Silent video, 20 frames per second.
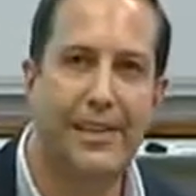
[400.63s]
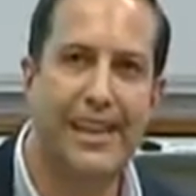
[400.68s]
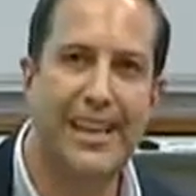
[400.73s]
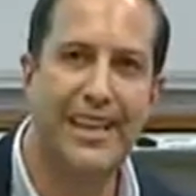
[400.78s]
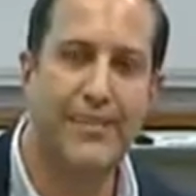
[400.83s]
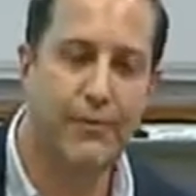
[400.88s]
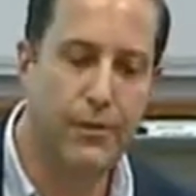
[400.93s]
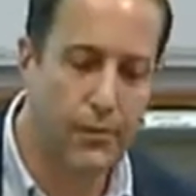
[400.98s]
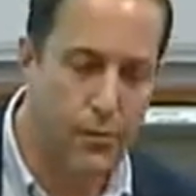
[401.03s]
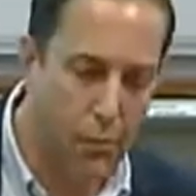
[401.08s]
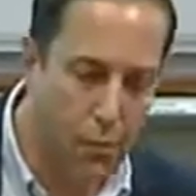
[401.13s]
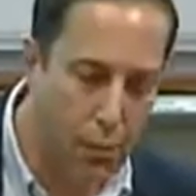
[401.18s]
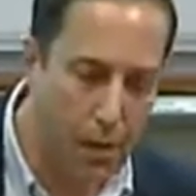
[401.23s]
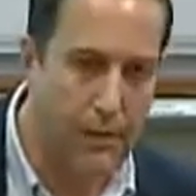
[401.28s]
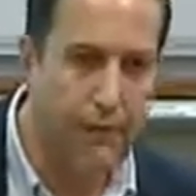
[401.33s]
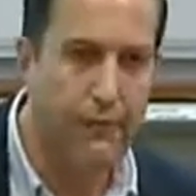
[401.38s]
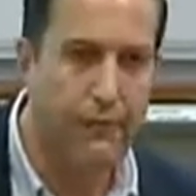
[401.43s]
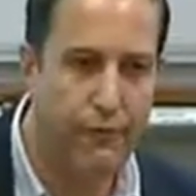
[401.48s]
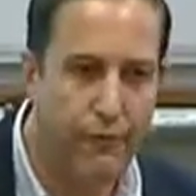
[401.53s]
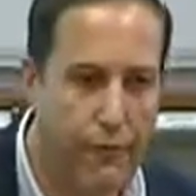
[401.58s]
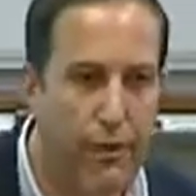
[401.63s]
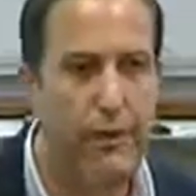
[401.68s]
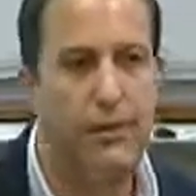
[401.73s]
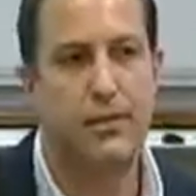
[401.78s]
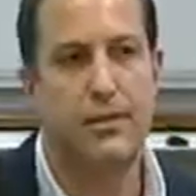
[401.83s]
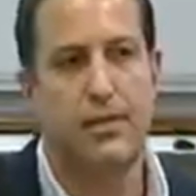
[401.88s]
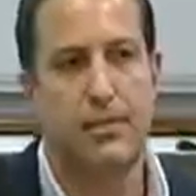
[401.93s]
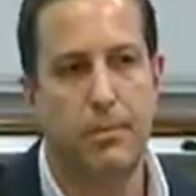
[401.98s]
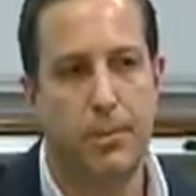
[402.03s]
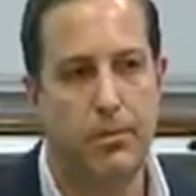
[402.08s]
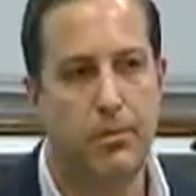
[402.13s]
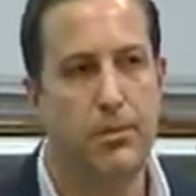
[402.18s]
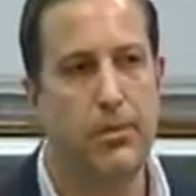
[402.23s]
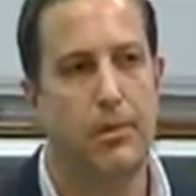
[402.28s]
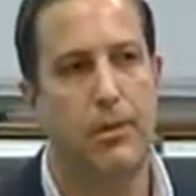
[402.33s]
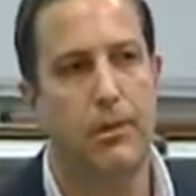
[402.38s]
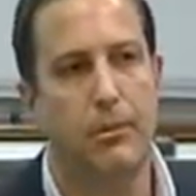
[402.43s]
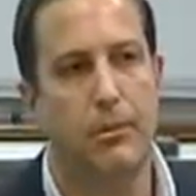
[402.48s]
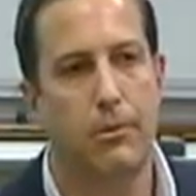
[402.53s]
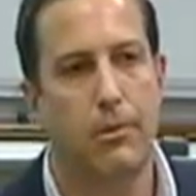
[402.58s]
even 1 foot supposed to
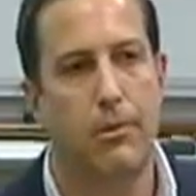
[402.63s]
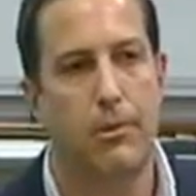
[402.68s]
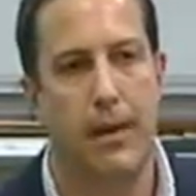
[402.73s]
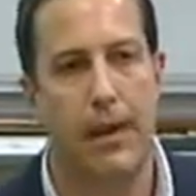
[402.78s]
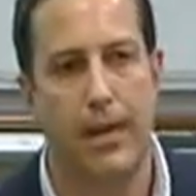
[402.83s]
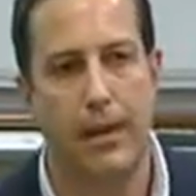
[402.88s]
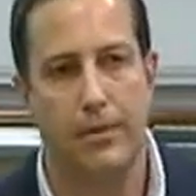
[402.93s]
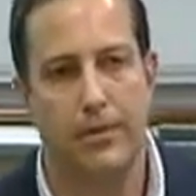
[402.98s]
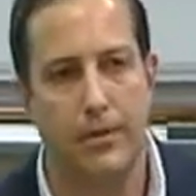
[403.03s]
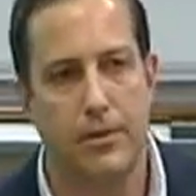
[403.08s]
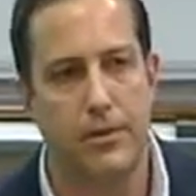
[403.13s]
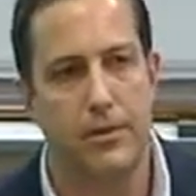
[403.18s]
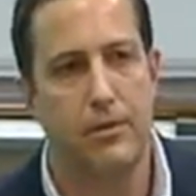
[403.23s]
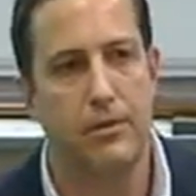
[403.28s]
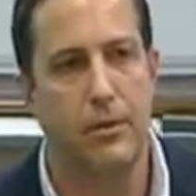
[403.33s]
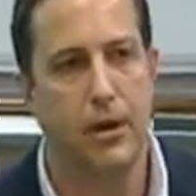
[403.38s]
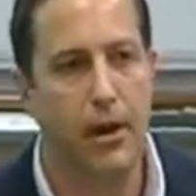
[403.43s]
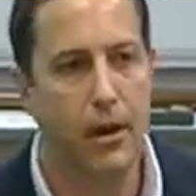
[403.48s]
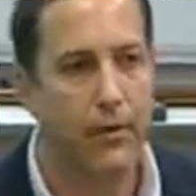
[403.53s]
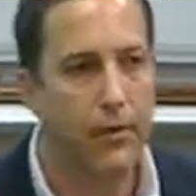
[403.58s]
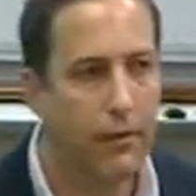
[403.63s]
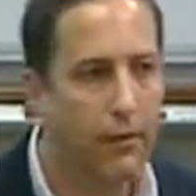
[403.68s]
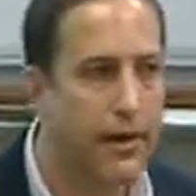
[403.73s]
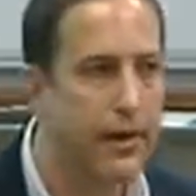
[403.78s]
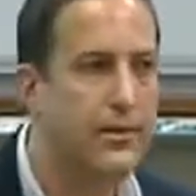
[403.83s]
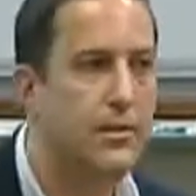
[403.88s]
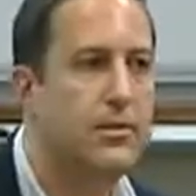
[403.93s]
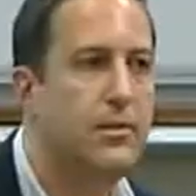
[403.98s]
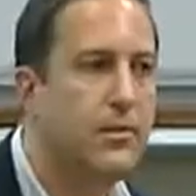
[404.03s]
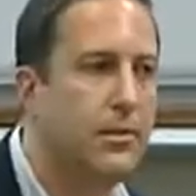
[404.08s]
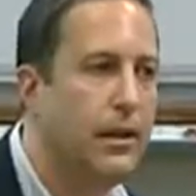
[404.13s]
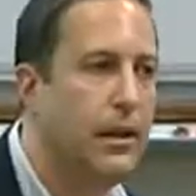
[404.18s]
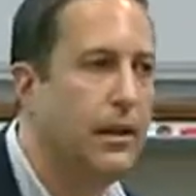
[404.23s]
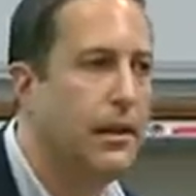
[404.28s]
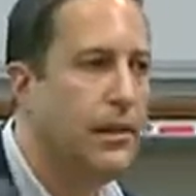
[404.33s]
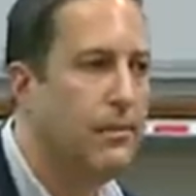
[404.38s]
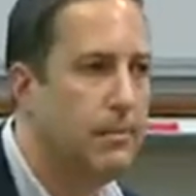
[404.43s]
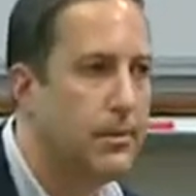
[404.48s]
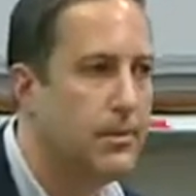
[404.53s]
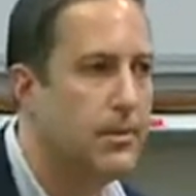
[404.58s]
go below that altitude unless you're
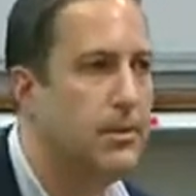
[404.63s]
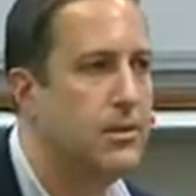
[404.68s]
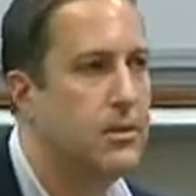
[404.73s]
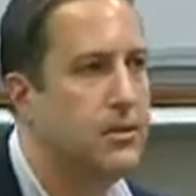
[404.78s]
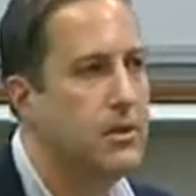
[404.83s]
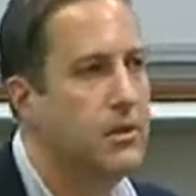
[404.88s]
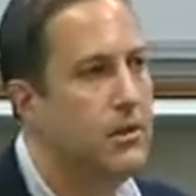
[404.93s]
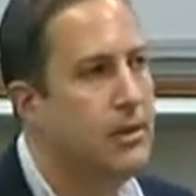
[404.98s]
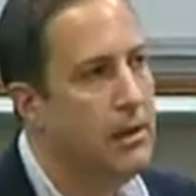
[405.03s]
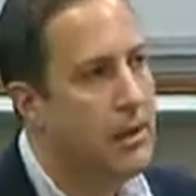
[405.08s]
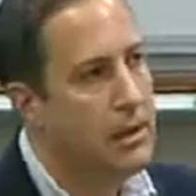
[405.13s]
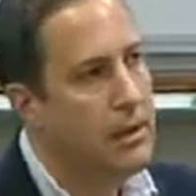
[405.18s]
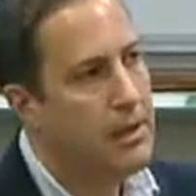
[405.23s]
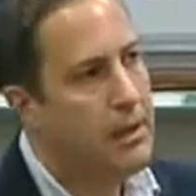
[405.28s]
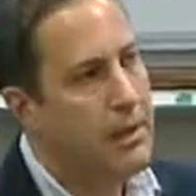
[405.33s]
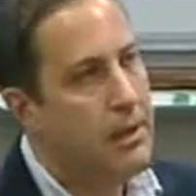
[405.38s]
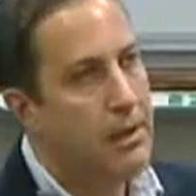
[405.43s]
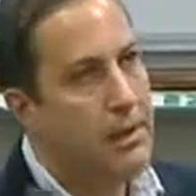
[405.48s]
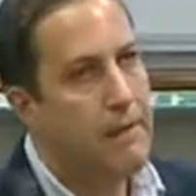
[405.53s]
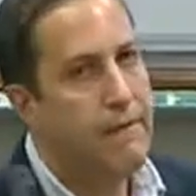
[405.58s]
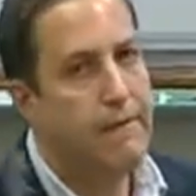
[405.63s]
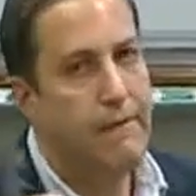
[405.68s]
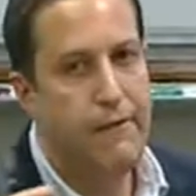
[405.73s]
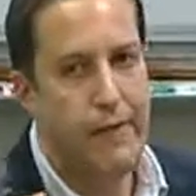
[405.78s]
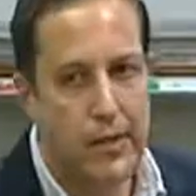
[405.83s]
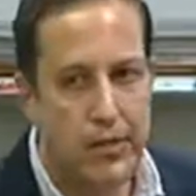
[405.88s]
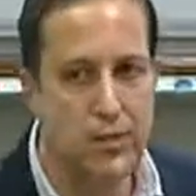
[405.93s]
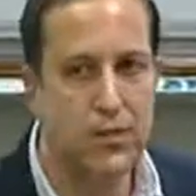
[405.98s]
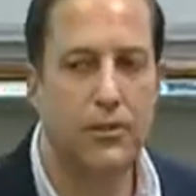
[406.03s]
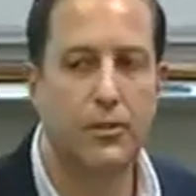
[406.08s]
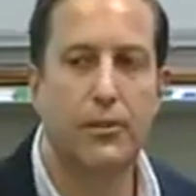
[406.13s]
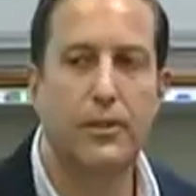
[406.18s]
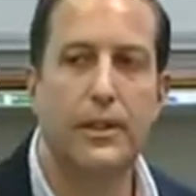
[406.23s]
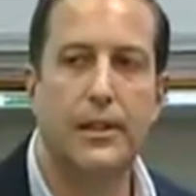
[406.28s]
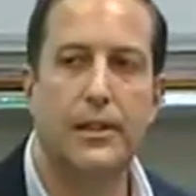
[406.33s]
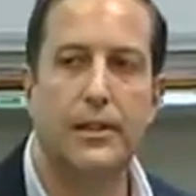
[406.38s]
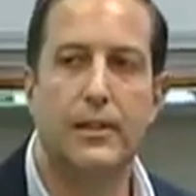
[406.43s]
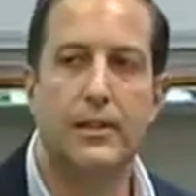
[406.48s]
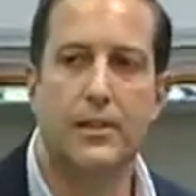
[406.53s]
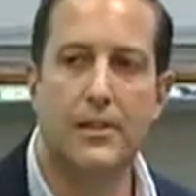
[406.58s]
in a position
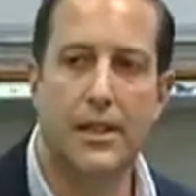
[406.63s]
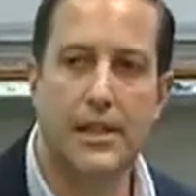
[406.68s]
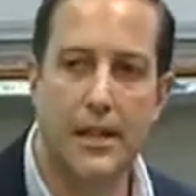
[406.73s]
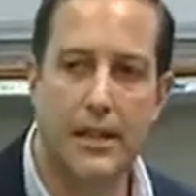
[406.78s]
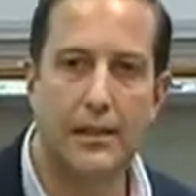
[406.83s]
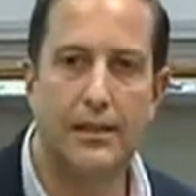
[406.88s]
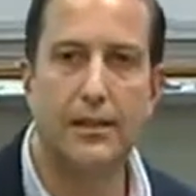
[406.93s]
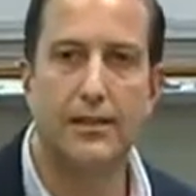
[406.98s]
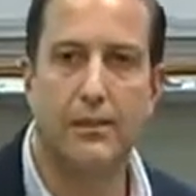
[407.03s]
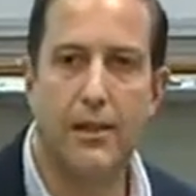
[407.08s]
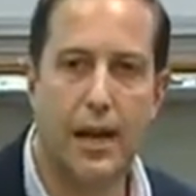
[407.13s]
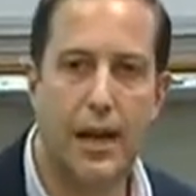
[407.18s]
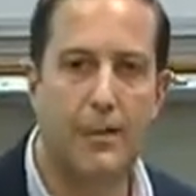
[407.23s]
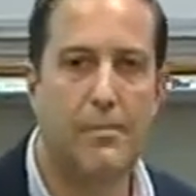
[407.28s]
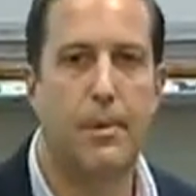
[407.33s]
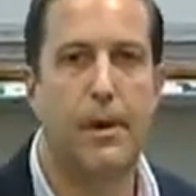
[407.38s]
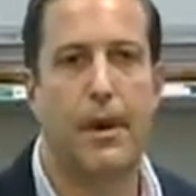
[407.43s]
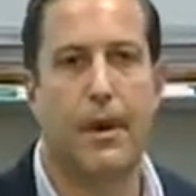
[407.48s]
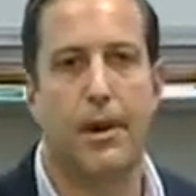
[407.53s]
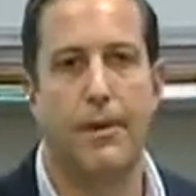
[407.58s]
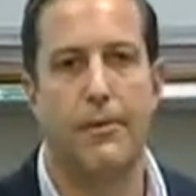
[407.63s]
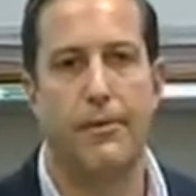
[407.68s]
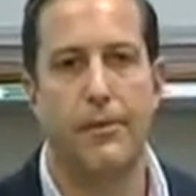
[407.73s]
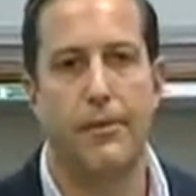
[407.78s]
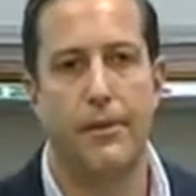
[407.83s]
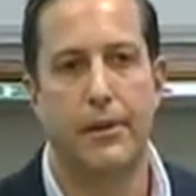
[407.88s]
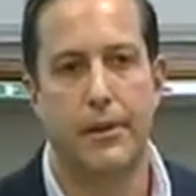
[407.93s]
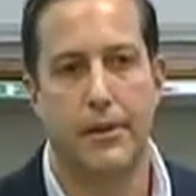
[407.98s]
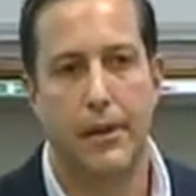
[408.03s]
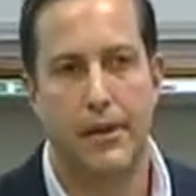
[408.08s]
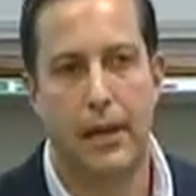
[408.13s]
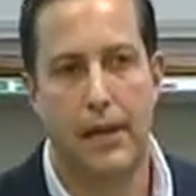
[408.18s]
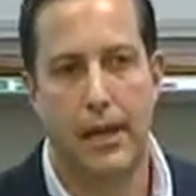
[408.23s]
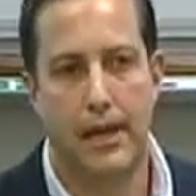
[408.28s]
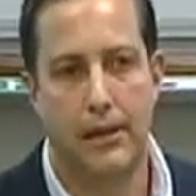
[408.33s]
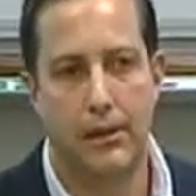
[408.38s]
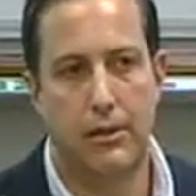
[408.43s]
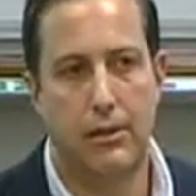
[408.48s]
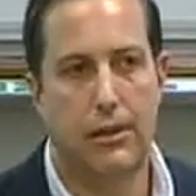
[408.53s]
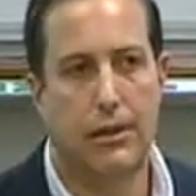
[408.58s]
visually to hit the glide path
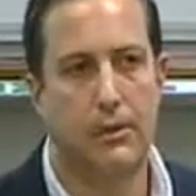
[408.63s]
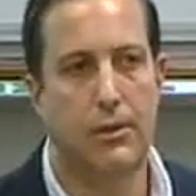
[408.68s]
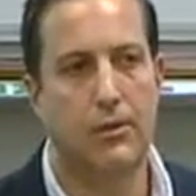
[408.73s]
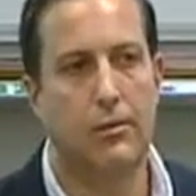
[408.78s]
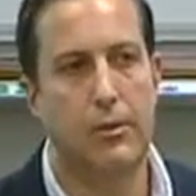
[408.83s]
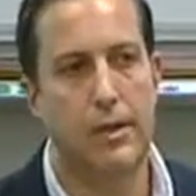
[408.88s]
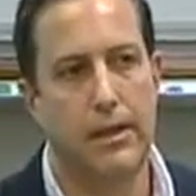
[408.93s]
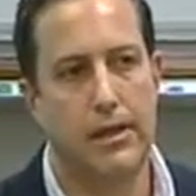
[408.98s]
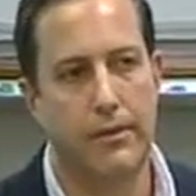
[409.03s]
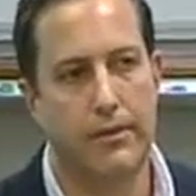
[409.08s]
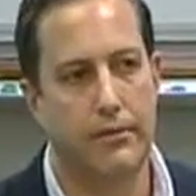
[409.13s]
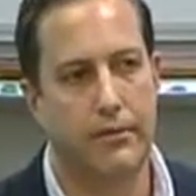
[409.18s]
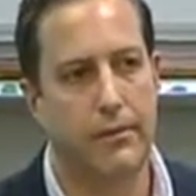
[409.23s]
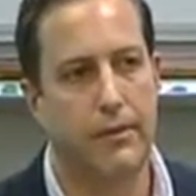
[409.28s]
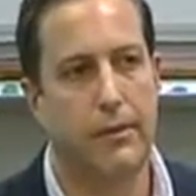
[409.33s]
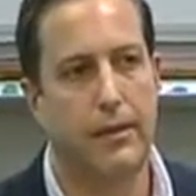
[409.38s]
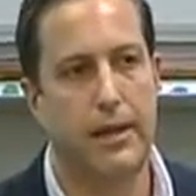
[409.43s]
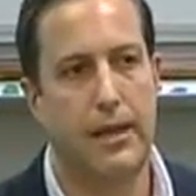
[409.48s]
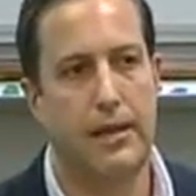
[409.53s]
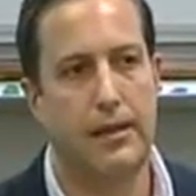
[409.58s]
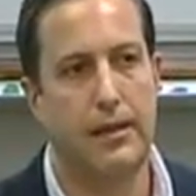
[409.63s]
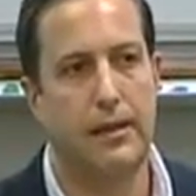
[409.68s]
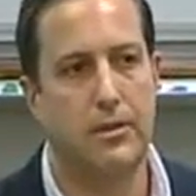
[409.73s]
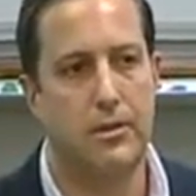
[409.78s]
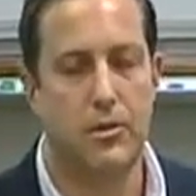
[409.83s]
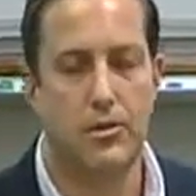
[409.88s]
and you can go in for the landing.